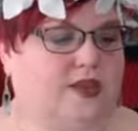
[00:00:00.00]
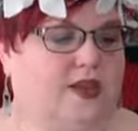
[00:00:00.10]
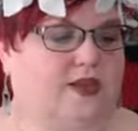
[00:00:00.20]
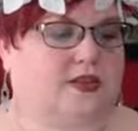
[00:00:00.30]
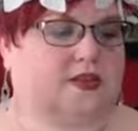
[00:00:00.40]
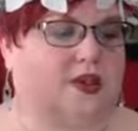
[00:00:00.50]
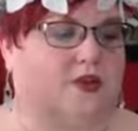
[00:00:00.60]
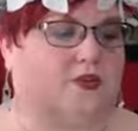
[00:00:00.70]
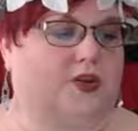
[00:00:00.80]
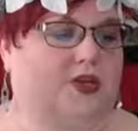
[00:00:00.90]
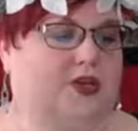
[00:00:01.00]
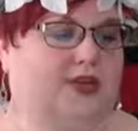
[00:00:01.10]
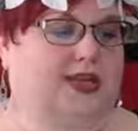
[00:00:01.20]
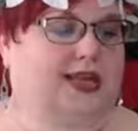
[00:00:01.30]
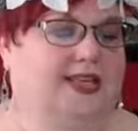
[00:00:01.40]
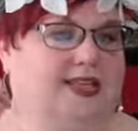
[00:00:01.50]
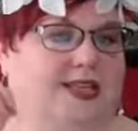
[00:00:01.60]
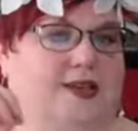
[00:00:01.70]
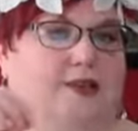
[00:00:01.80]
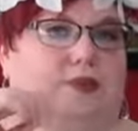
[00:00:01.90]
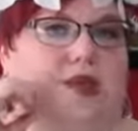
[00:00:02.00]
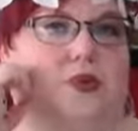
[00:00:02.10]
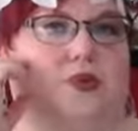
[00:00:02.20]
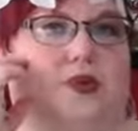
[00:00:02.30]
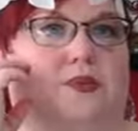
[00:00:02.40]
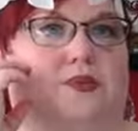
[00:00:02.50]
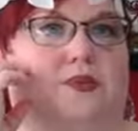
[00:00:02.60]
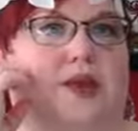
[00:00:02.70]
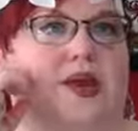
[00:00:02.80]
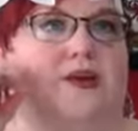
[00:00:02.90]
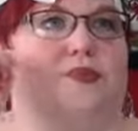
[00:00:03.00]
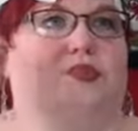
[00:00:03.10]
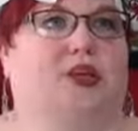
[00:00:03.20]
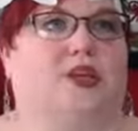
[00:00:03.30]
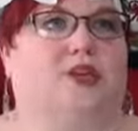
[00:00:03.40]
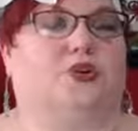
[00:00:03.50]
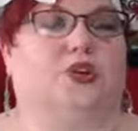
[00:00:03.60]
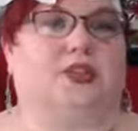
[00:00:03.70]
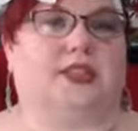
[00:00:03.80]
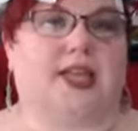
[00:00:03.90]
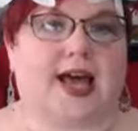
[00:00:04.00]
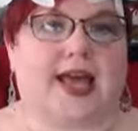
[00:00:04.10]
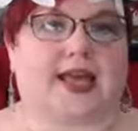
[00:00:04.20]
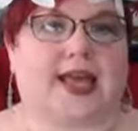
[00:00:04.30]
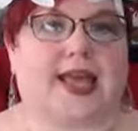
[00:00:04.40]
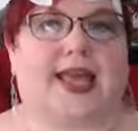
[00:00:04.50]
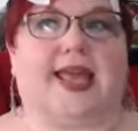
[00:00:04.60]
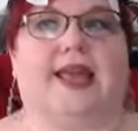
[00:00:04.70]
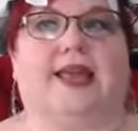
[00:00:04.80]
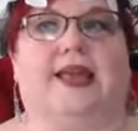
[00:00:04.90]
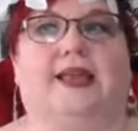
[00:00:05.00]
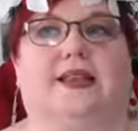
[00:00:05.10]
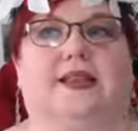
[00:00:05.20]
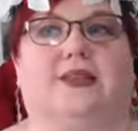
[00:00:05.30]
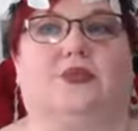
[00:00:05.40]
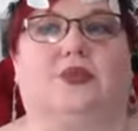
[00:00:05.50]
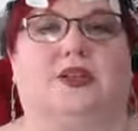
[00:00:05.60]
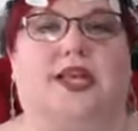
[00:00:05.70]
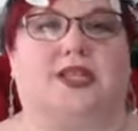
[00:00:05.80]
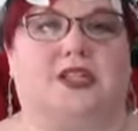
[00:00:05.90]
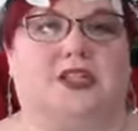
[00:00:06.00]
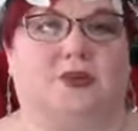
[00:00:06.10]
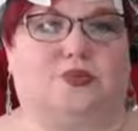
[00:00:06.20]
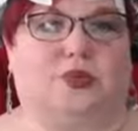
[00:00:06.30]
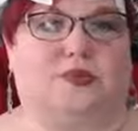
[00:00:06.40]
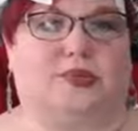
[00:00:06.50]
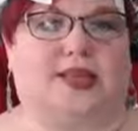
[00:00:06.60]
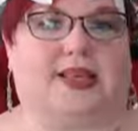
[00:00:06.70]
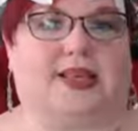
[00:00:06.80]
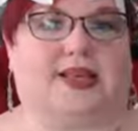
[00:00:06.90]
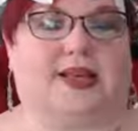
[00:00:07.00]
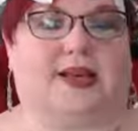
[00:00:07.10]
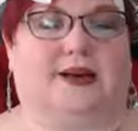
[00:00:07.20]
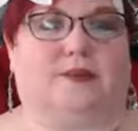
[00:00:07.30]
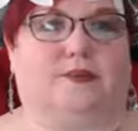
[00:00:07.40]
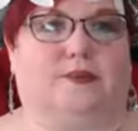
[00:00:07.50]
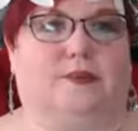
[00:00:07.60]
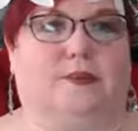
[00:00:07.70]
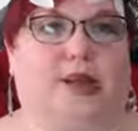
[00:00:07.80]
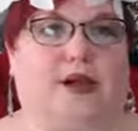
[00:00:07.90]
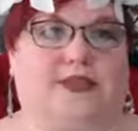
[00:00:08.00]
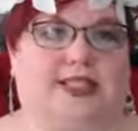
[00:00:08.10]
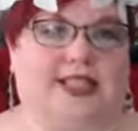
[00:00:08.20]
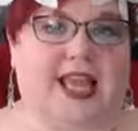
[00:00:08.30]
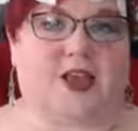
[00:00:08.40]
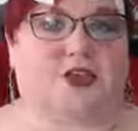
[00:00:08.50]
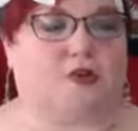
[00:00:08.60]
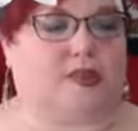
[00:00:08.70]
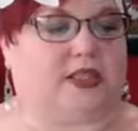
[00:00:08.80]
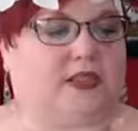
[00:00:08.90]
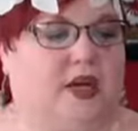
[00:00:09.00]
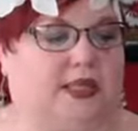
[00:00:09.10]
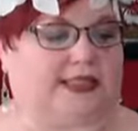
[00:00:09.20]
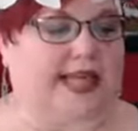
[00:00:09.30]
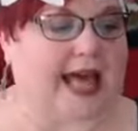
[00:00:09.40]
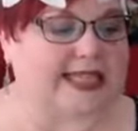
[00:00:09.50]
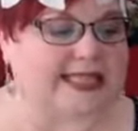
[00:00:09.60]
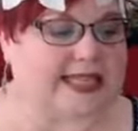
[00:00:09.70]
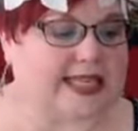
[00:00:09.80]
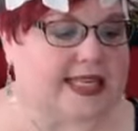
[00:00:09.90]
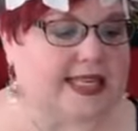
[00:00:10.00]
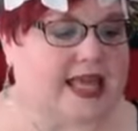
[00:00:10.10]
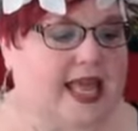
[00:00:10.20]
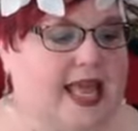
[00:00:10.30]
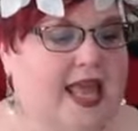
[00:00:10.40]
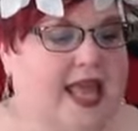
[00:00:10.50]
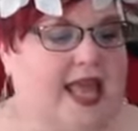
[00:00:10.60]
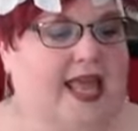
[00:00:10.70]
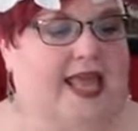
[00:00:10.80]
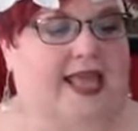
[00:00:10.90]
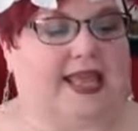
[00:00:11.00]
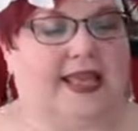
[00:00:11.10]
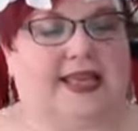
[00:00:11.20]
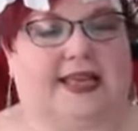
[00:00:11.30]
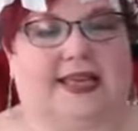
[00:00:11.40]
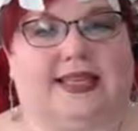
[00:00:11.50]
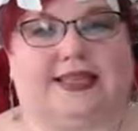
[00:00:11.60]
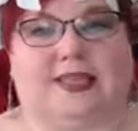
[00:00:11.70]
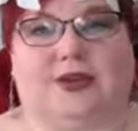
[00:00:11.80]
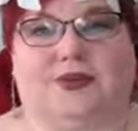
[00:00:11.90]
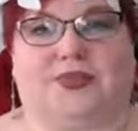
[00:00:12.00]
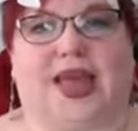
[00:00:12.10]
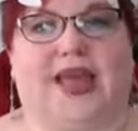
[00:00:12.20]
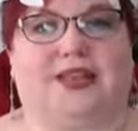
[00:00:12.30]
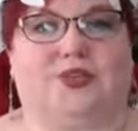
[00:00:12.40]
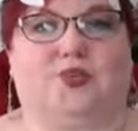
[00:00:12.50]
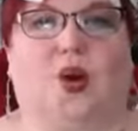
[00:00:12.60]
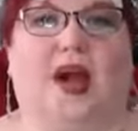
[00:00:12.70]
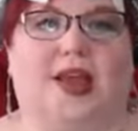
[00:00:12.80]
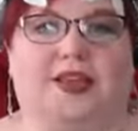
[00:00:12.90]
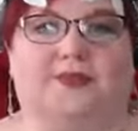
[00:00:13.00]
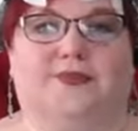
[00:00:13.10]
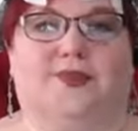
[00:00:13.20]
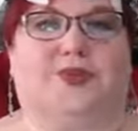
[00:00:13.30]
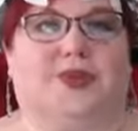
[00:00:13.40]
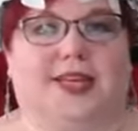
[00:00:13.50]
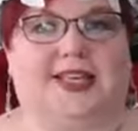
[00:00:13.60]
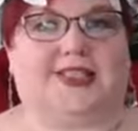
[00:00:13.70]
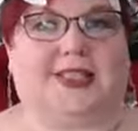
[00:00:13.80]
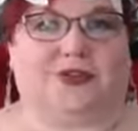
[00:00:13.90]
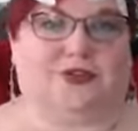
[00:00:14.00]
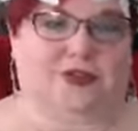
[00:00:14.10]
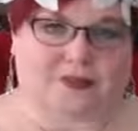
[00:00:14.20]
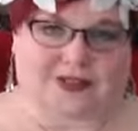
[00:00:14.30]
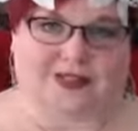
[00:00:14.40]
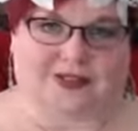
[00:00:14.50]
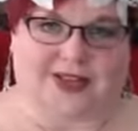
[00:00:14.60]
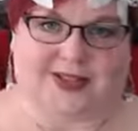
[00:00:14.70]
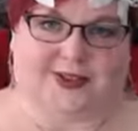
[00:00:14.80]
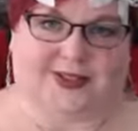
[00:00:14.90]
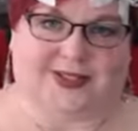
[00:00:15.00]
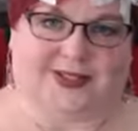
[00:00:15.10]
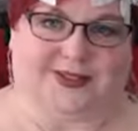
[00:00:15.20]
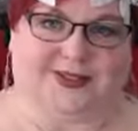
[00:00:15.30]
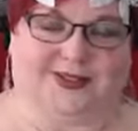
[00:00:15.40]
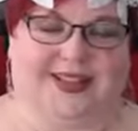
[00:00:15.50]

so when you kiss them, it would bring you good luck, and your relationship would be um, bound together, be long lasting and so that is why you kiss under the mistletoe to